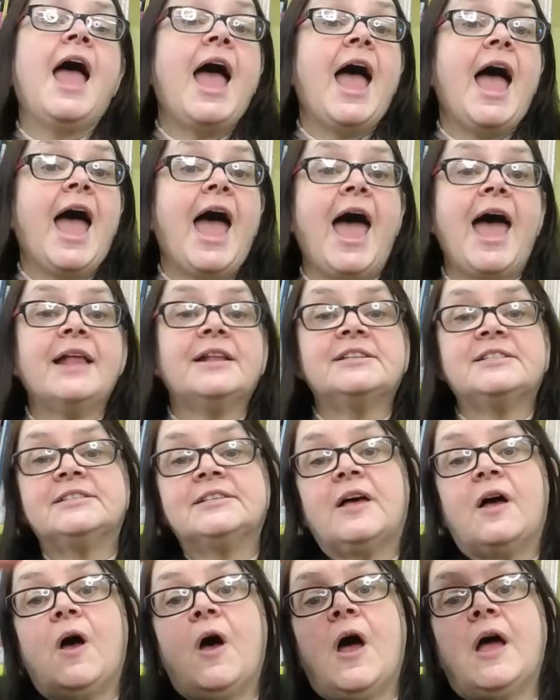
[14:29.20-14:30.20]
Hats
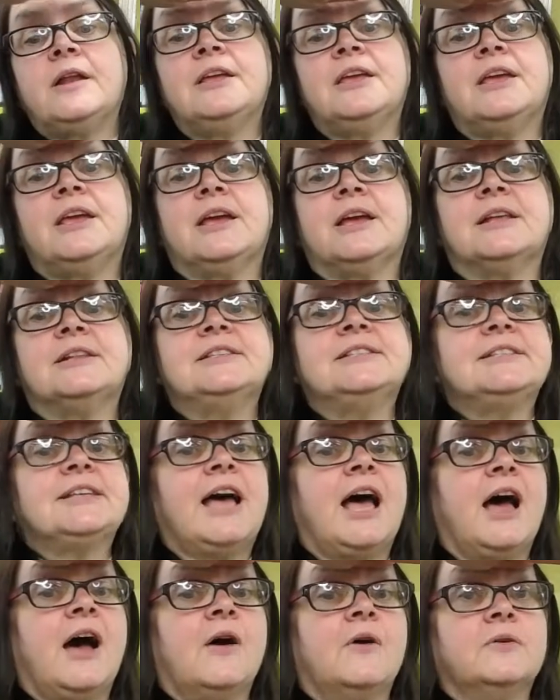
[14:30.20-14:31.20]
on kids
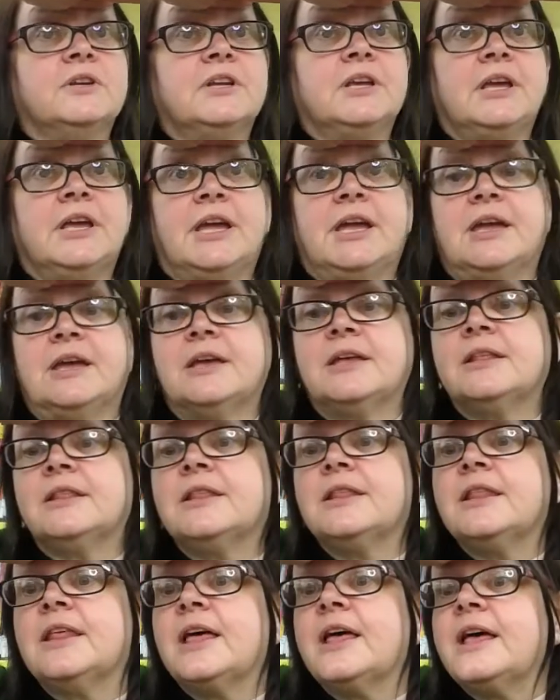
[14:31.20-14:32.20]
out
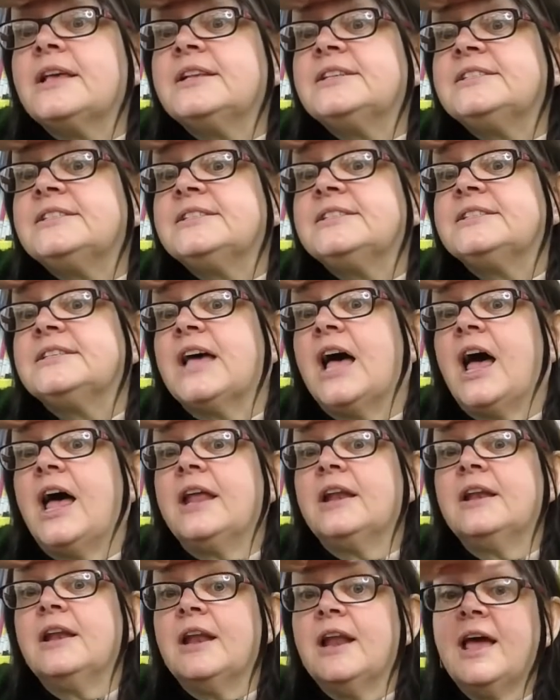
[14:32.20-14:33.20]
in the
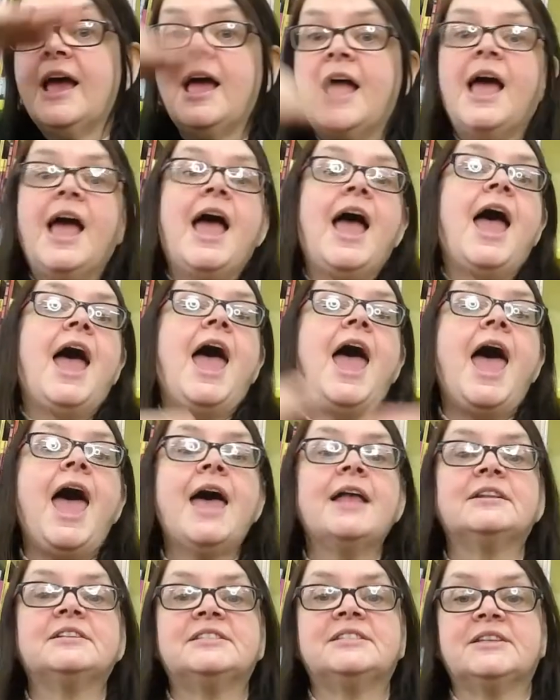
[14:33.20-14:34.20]
sun.
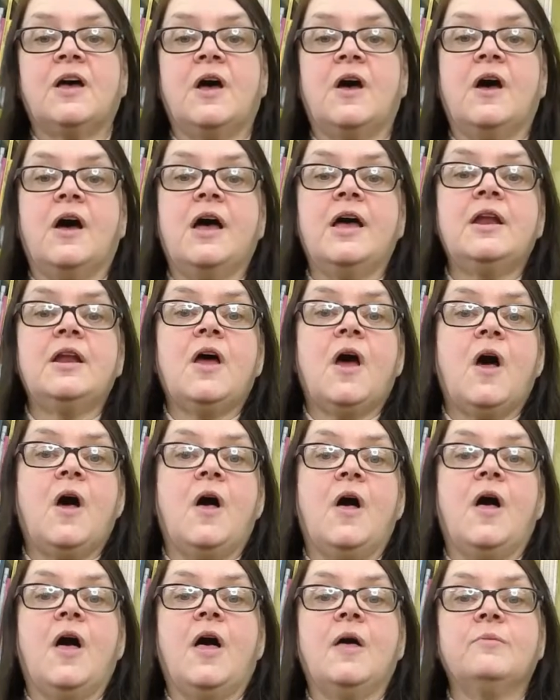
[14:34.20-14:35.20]
Hats on
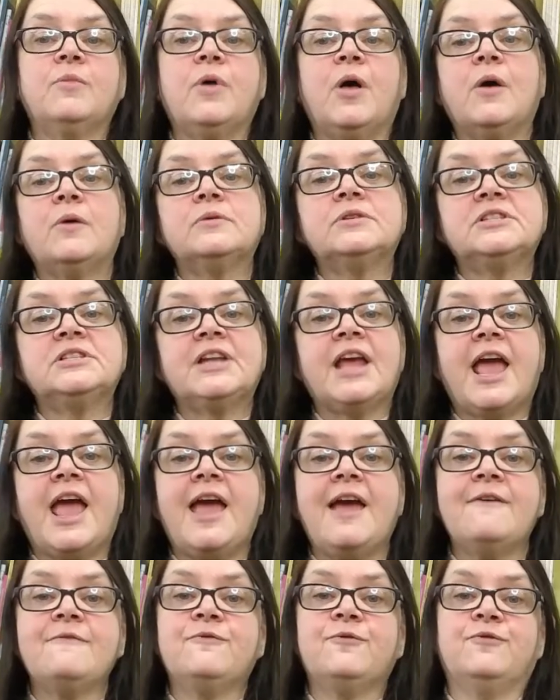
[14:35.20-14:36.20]
almost
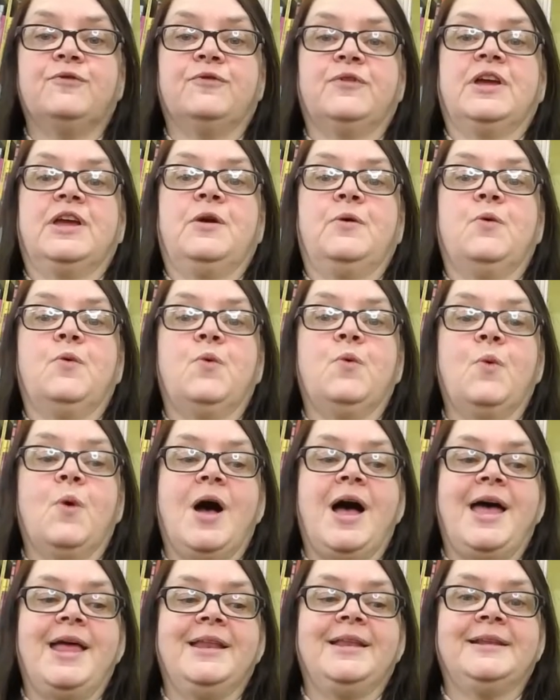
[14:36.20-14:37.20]

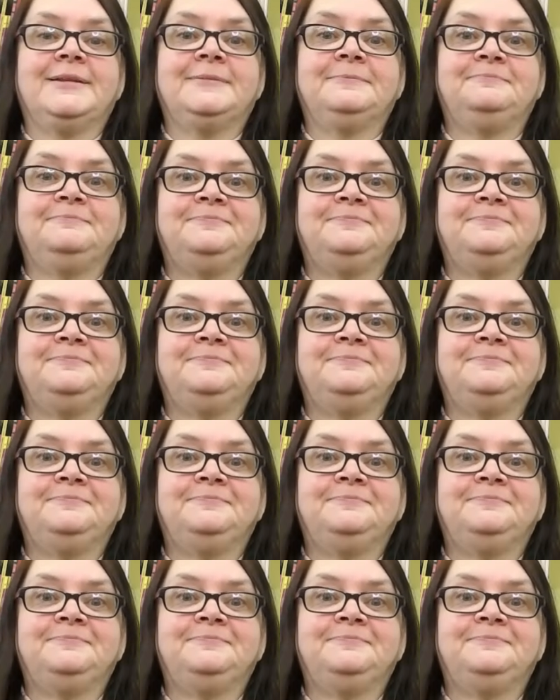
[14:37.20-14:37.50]
everyone.